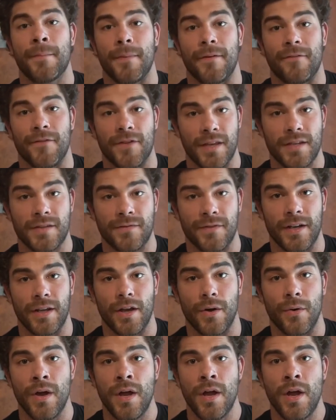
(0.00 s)
But for this
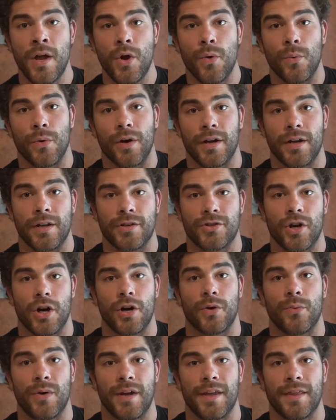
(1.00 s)
video, we're going to
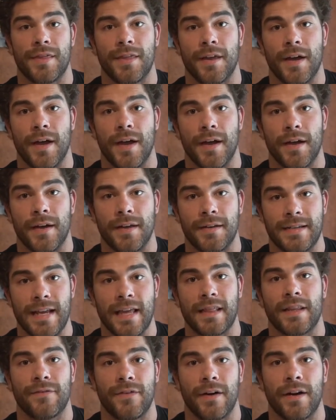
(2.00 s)
start with uh,
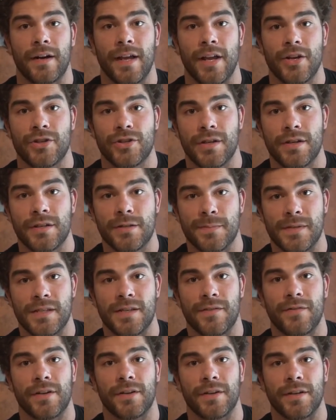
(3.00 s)
deadlift variation,
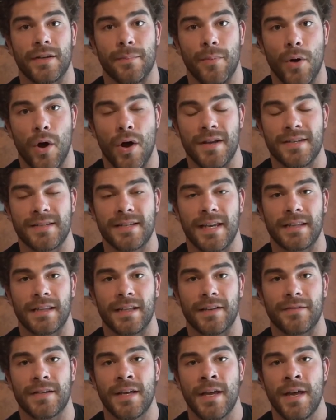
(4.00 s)
specifically a pause
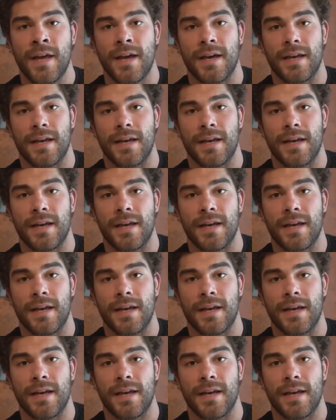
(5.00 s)
deadlift,